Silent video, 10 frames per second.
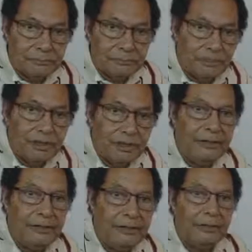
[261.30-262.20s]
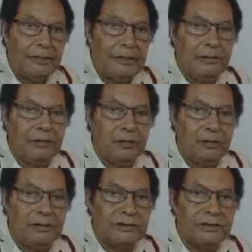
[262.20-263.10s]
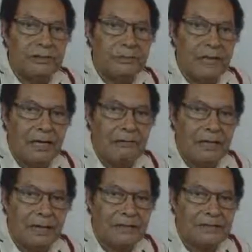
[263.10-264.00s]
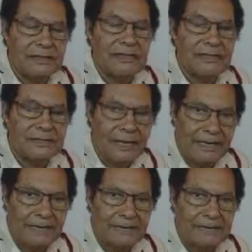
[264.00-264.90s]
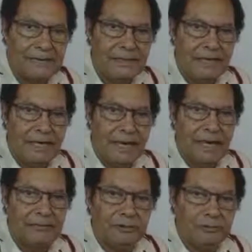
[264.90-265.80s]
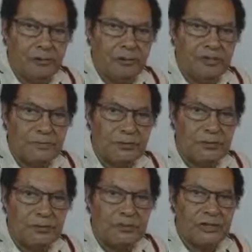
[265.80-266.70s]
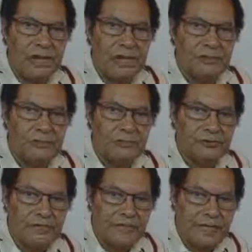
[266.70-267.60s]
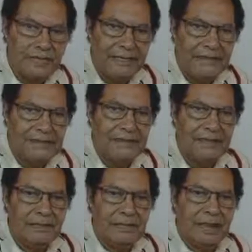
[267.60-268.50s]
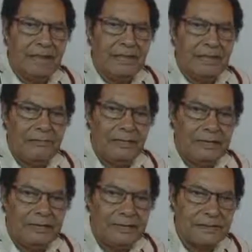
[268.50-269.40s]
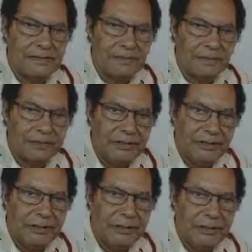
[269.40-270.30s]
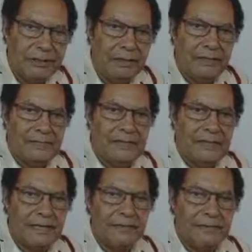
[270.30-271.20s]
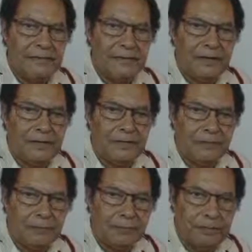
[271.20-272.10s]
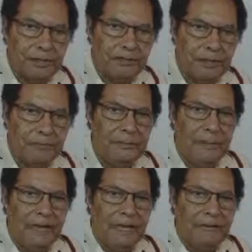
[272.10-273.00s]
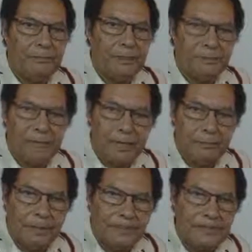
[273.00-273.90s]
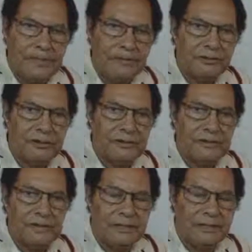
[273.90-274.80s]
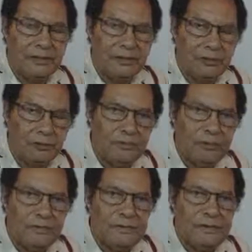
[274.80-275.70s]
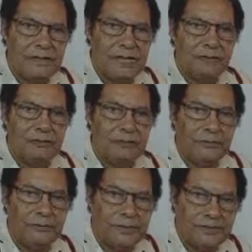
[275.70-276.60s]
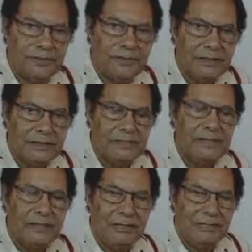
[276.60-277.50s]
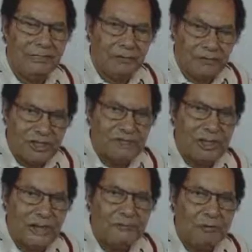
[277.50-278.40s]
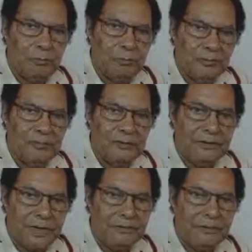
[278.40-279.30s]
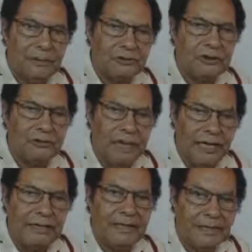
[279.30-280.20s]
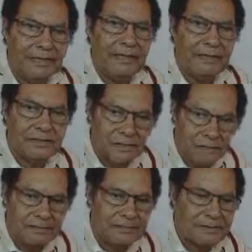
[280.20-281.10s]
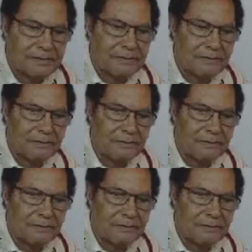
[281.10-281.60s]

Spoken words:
Not anymore it is a black box. It is science. And of course, because I am using science, high-level research material, scientific information have been done by researchers, institutions, and universities. You just have to believe it, and the bottom line is the results.